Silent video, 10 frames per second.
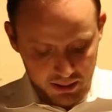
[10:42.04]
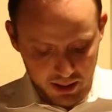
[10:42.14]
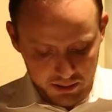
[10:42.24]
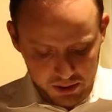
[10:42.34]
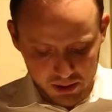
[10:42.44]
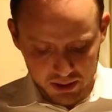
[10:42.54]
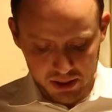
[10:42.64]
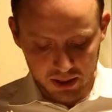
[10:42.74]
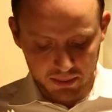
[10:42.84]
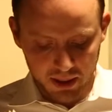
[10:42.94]
The others on the
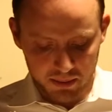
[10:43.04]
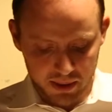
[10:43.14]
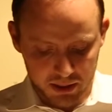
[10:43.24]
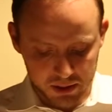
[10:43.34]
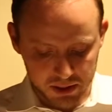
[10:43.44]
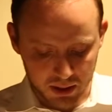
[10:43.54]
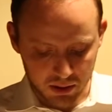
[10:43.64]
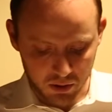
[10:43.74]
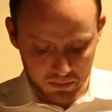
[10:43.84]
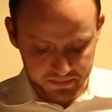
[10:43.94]
team came by to say
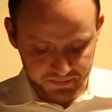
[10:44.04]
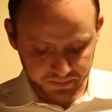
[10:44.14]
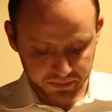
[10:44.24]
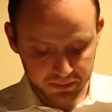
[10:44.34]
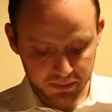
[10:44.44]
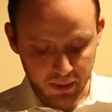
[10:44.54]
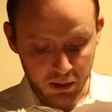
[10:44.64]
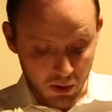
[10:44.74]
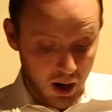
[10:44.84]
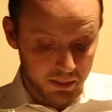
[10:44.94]
hello.
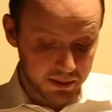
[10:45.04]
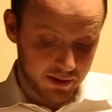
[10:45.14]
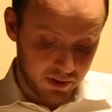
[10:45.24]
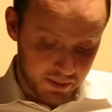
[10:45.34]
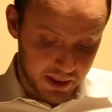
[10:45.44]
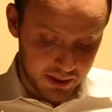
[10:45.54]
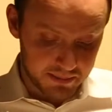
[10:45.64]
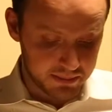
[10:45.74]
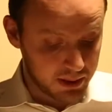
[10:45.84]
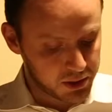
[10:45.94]
Rob, the VP,
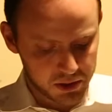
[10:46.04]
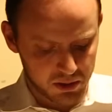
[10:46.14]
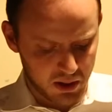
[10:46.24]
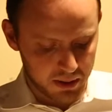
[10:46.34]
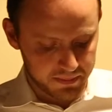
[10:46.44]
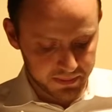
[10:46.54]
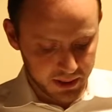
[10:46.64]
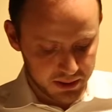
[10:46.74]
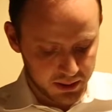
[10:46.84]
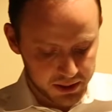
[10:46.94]
a star,
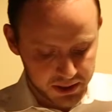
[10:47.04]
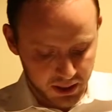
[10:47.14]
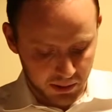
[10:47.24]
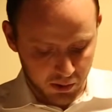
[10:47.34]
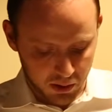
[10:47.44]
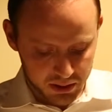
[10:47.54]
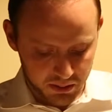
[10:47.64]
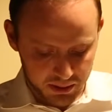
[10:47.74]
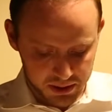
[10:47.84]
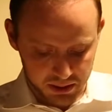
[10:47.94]
had done his time in
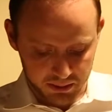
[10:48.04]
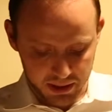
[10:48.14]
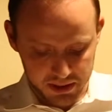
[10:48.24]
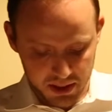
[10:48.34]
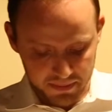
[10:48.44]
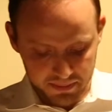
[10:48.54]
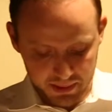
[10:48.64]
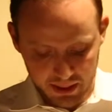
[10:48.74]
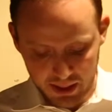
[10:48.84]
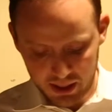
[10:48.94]
Quantum Bliss at MIT.
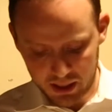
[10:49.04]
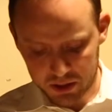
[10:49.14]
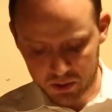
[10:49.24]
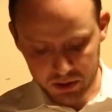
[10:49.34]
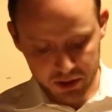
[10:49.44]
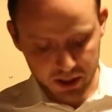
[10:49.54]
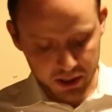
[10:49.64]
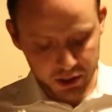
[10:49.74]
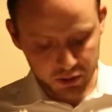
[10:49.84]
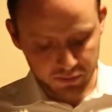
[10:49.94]
Andrew and
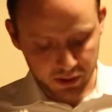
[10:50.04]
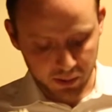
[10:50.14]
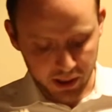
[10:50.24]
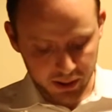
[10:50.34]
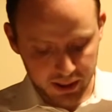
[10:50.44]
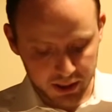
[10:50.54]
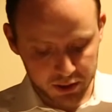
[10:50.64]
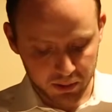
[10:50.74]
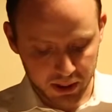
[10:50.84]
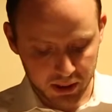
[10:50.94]
Josh, 2 of the quieter
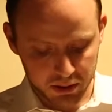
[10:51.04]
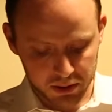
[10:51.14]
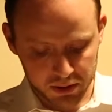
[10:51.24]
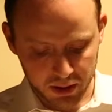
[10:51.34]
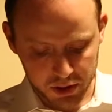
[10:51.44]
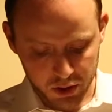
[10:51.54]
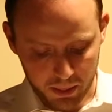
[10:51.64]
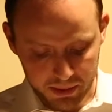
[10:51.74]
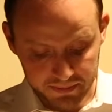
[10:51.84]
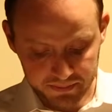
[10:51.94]
geeks, were eager to talk
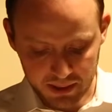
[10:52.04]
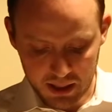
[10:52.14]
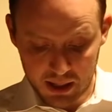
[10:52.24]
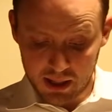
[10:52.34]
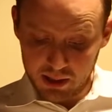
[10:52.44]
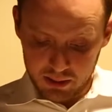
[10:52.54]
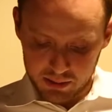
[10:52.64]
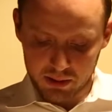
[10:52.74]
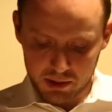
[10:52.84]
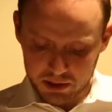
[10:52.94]
shop.
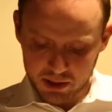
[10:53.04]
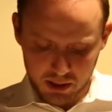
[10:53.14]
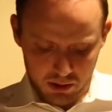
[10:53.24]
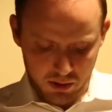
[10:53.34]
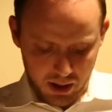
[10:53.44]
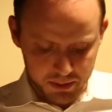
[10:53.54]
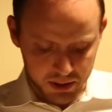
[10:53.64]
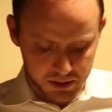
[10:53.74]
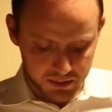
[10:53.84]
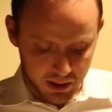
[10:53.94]
Their Monte Carlo
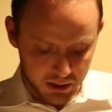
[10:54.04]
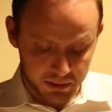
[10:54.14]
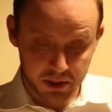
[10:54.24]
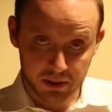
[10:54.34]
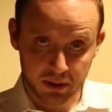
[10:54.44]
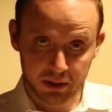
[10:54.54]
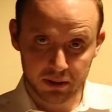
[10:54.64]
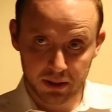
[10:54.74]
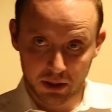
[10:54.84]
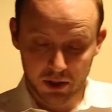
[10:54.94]
options model was starting
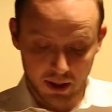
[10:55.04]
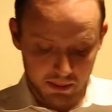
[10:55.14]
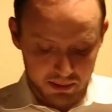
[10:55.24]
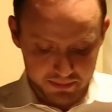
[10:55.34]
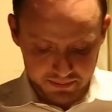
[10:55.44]
to take shape.